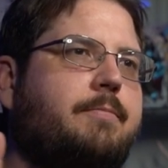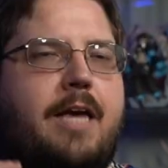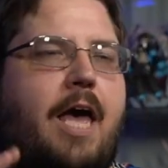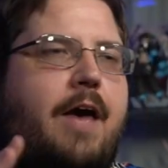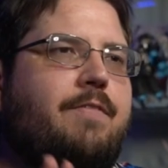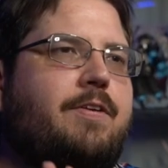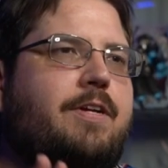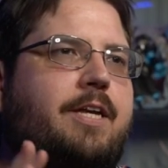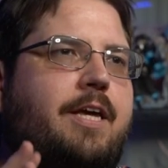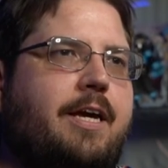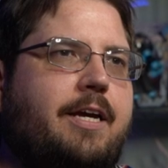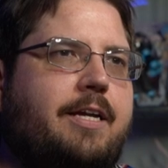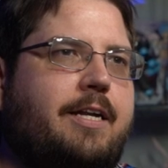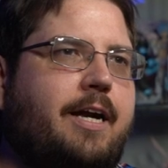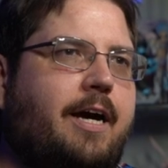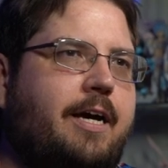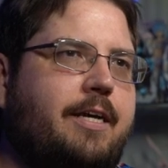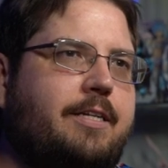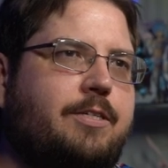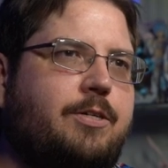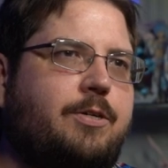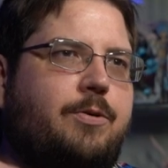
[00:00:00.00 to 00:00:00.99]
Gavin
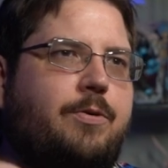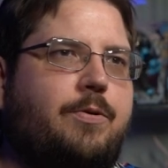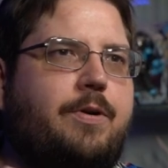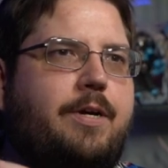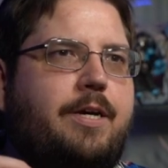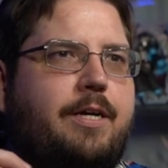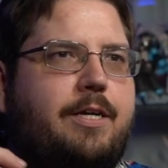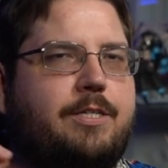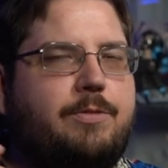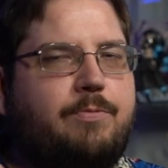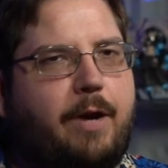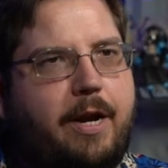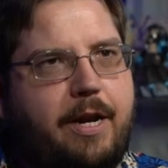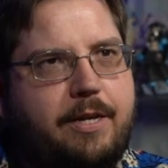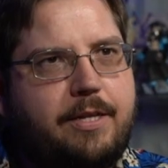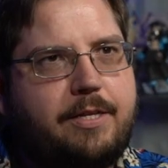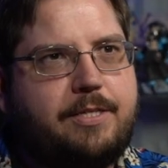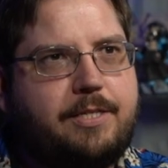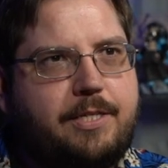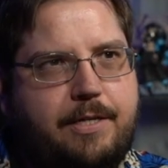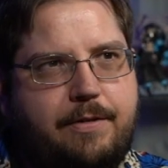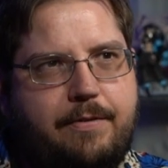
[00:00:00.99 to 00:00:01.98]
Hignight, who is writing the
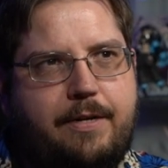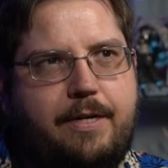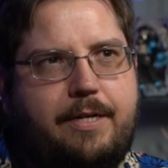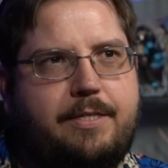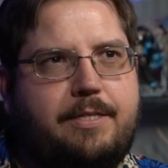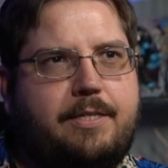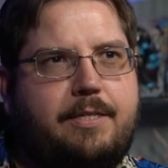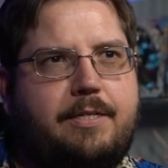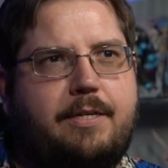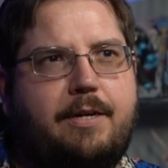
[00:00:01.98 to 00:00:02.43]
series,